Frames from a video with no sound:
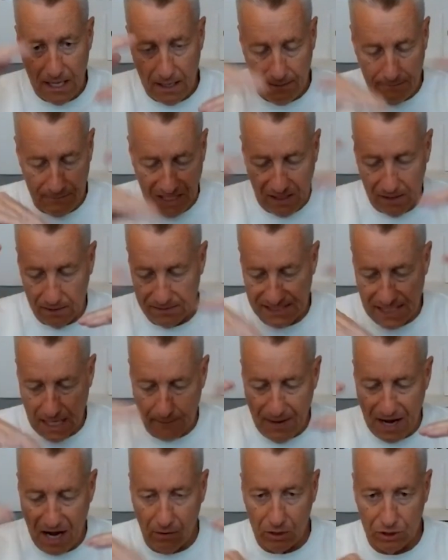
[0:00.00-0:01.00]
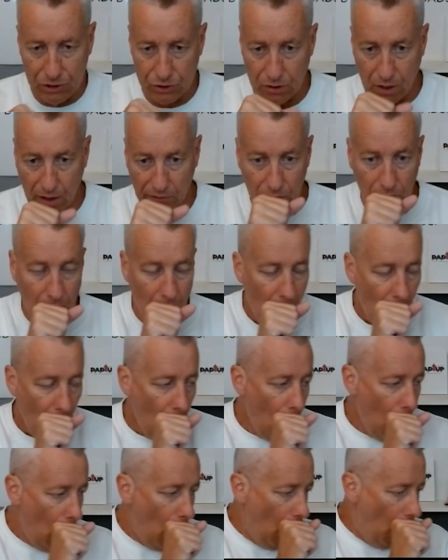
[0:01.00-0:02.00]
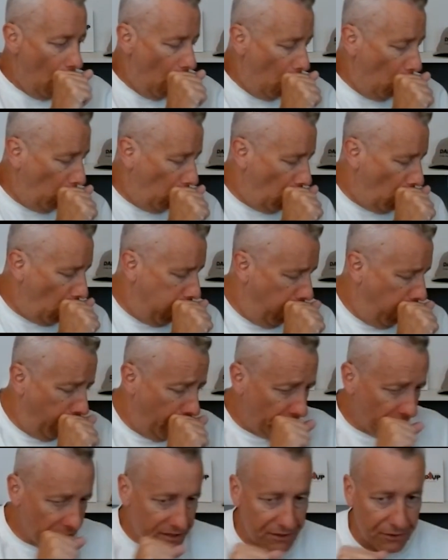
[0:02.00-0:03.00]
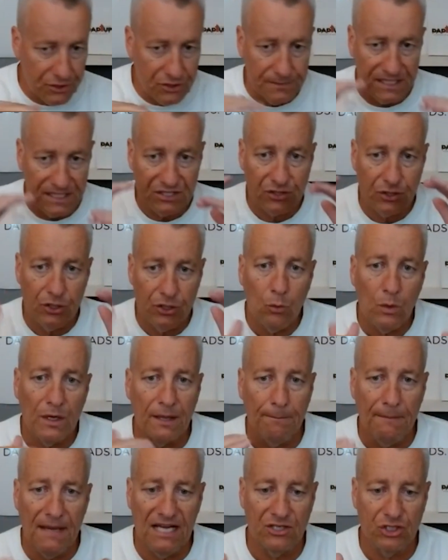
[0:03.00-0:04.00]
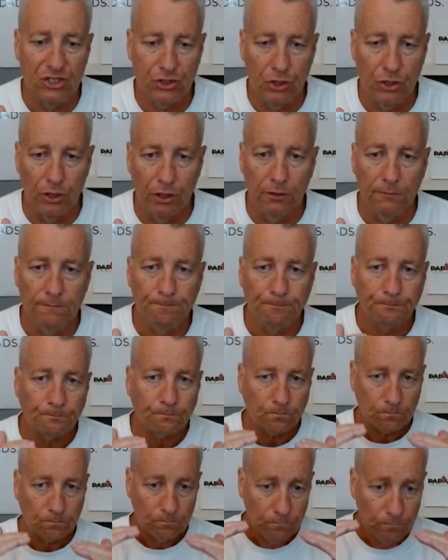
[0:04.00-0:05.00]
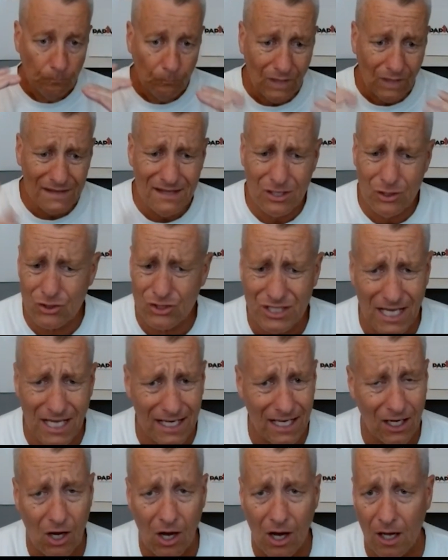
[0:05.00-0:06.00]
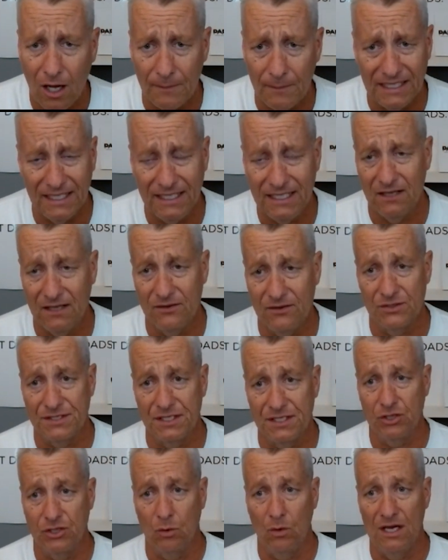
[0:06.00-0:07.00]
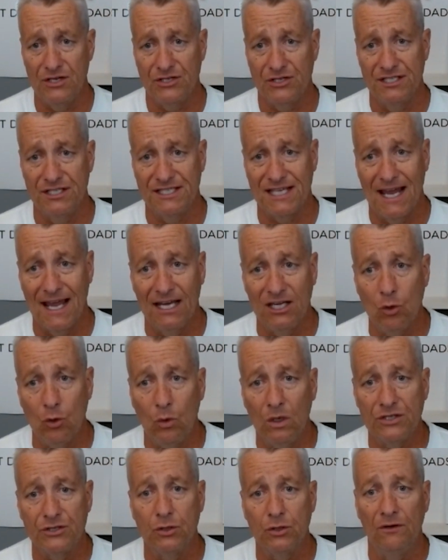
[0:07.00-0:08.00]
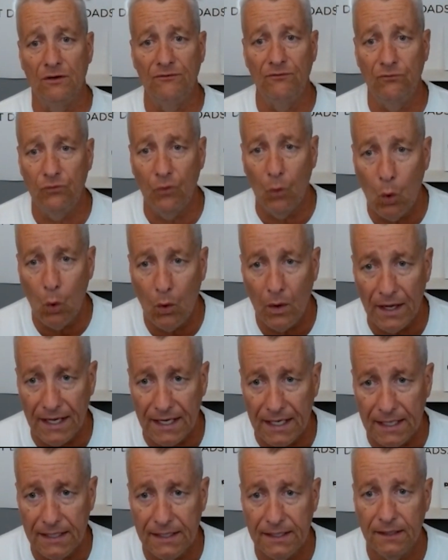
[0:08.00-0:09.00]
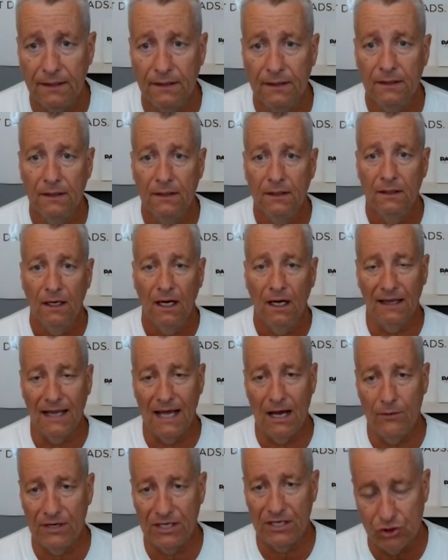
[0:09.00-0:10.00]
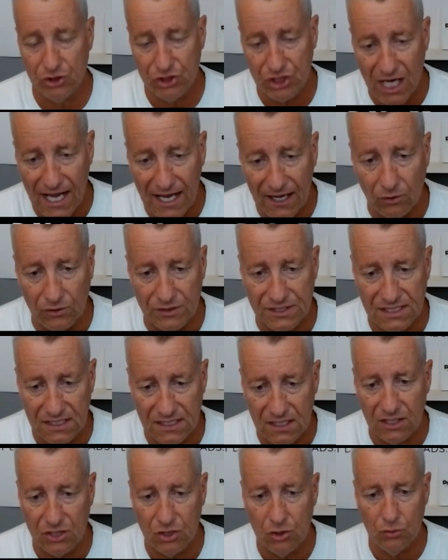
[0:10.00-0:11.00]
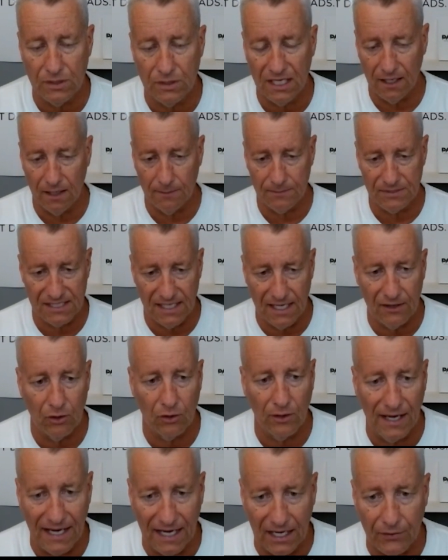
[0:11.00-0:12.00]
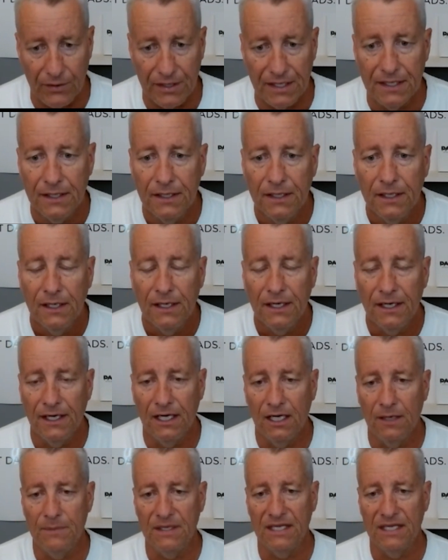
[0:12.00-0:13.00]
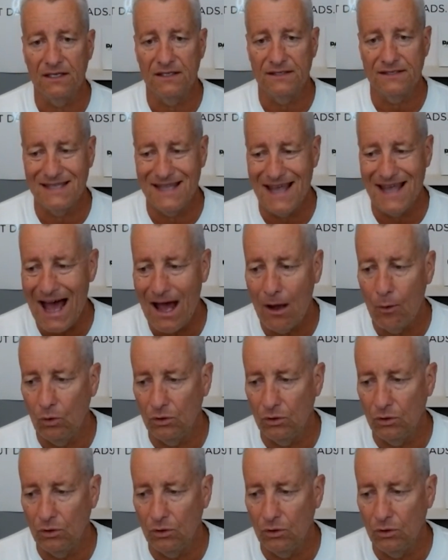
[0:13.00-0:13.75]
becomes that power struggle. Excuse me. So you want to make sure that you're staying calm in any of those situations, and you want to avoid allowing your child seeing you get upset or angry, because that